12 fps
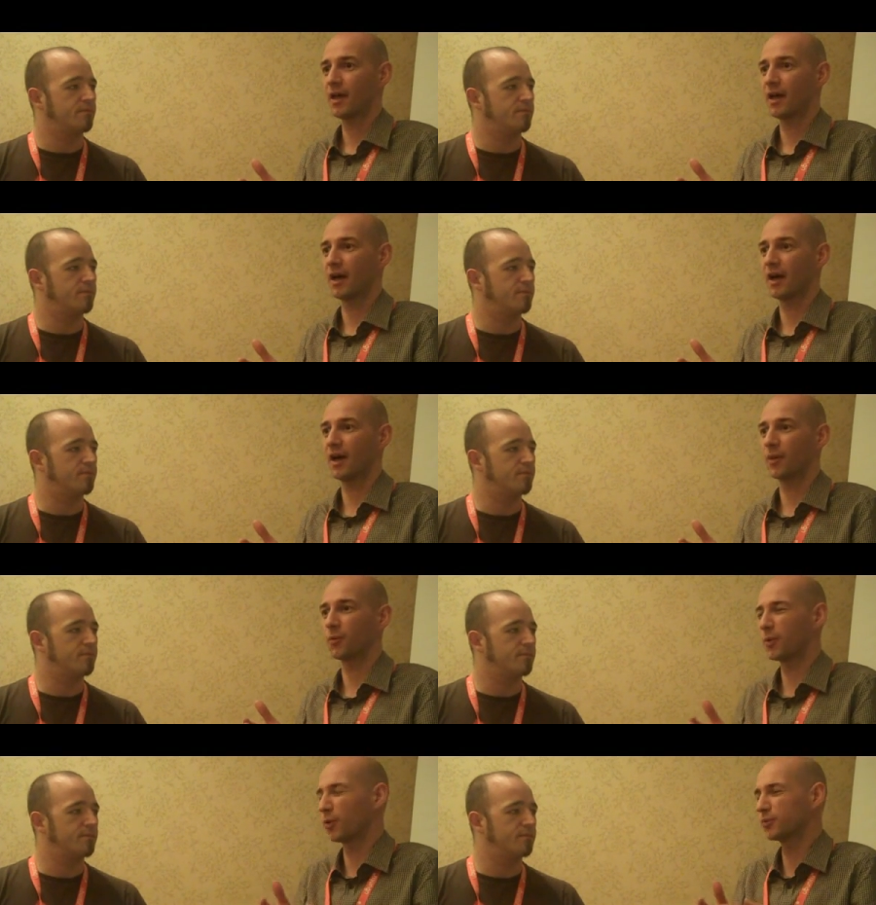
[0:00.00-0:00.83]
Speaker 1: uh,
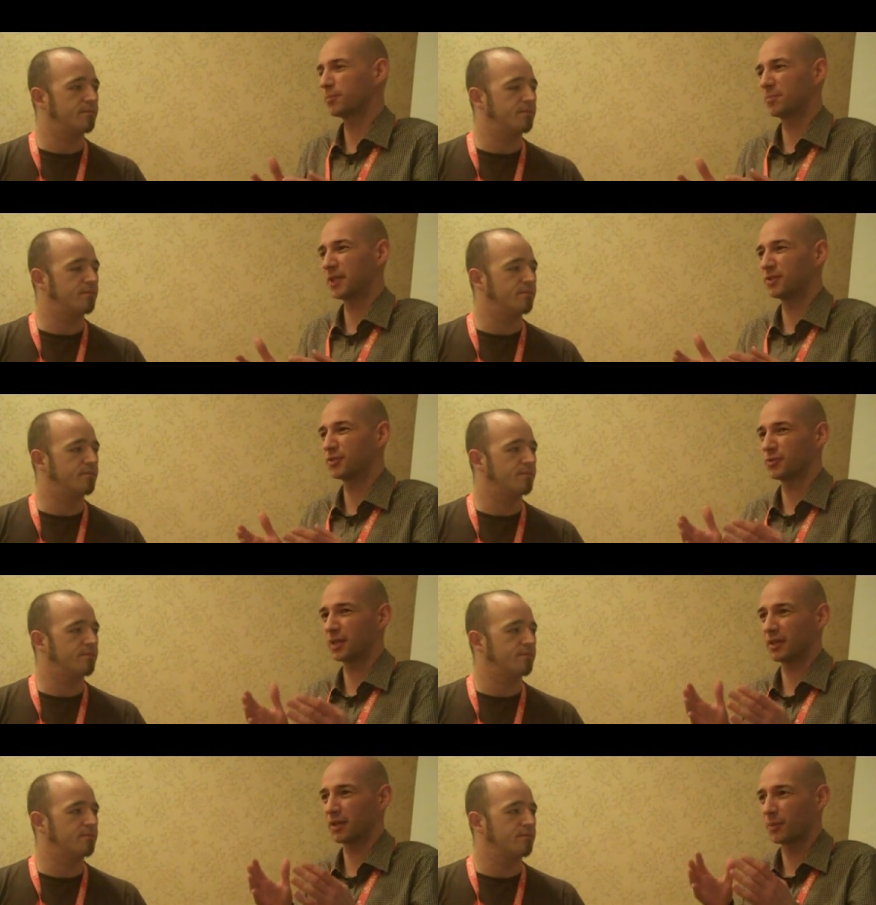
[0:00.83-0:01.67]
we won't be
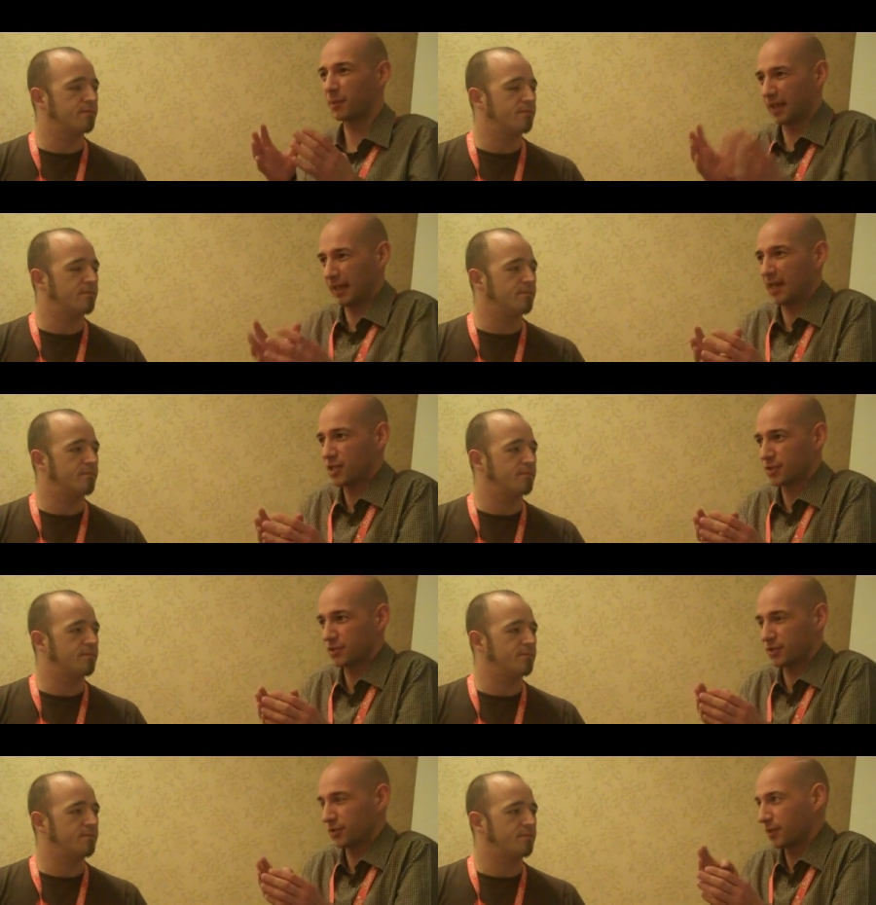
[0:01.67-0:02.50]
doing
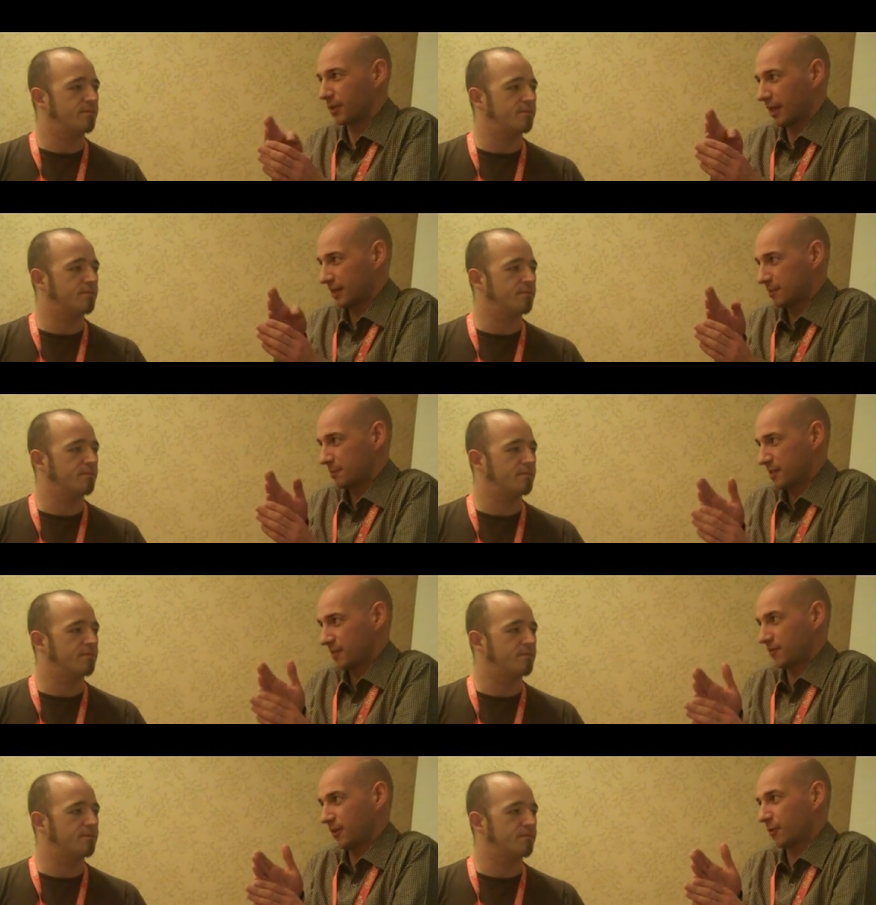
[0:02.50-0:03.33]
applications, you know, like
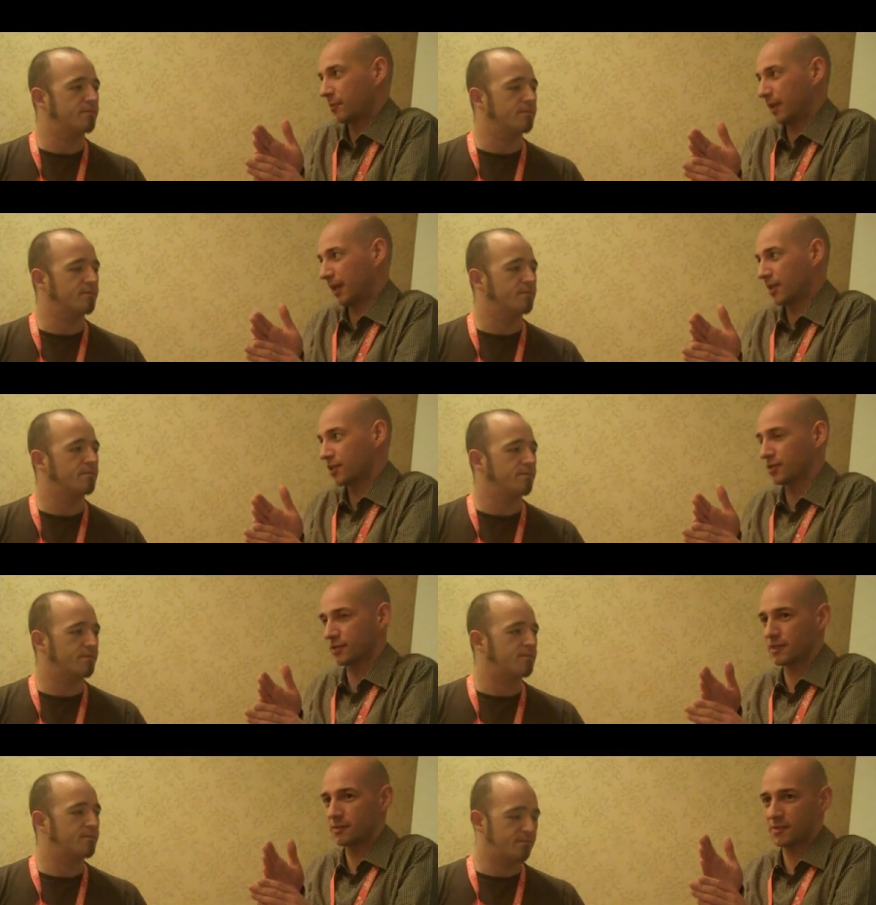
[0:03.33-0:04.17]
specific
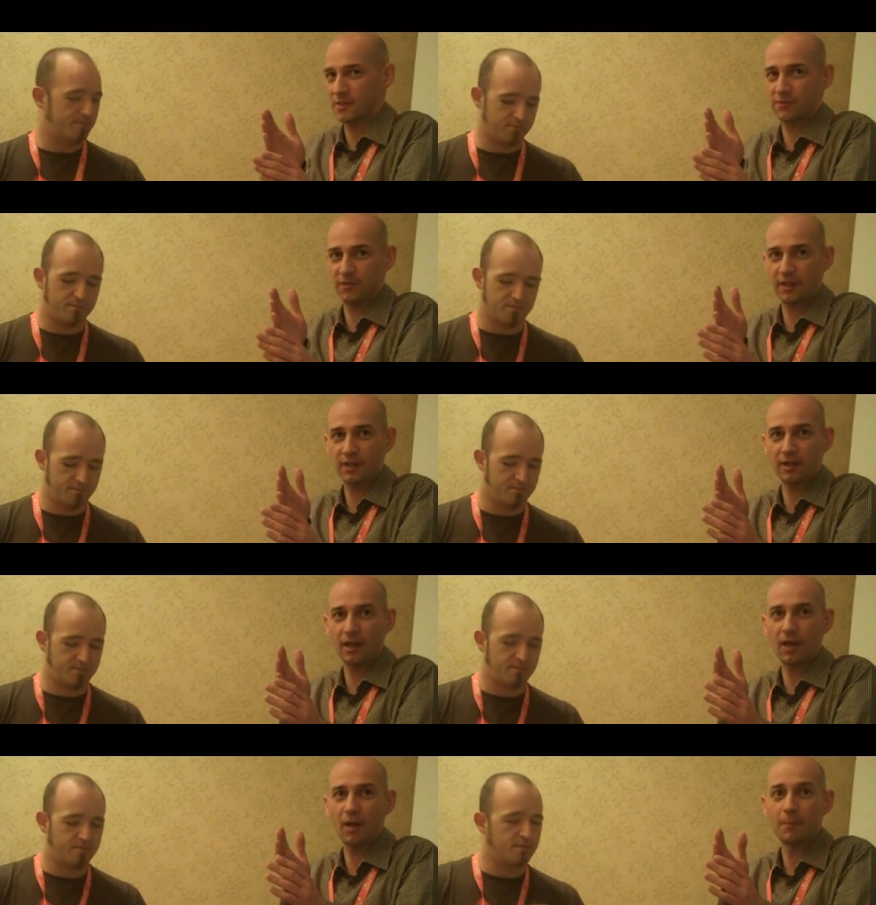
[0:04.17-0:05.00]
applications, specific
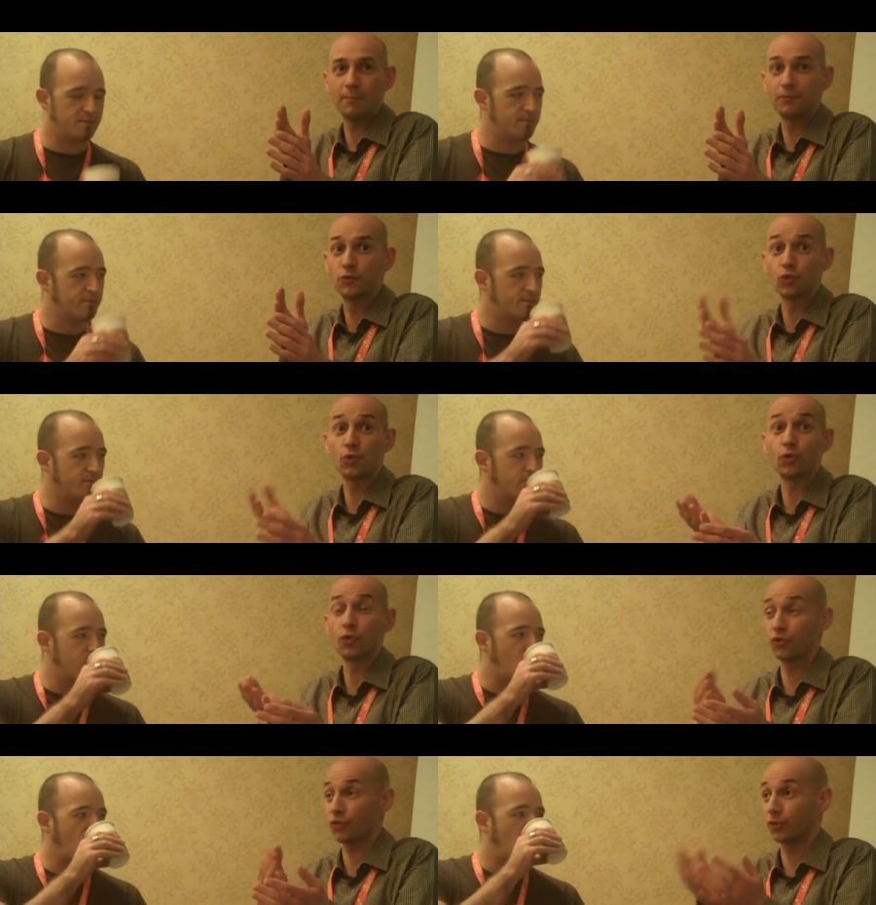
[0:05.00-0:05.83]
uh,
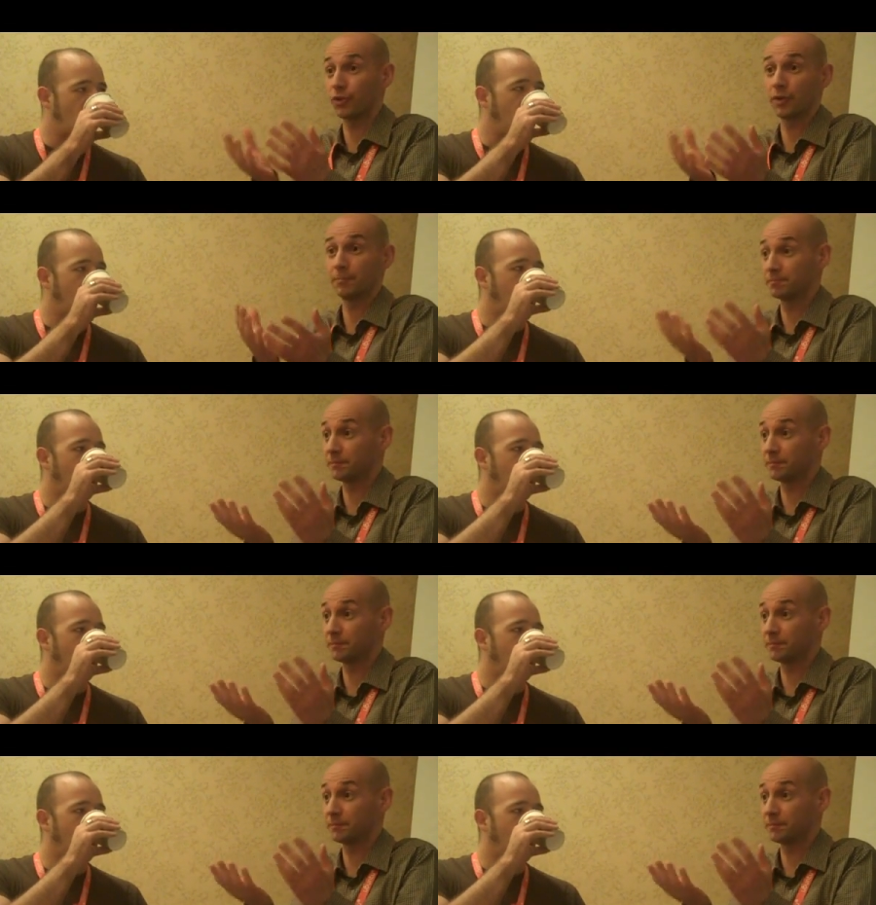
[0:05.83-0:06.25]
tools or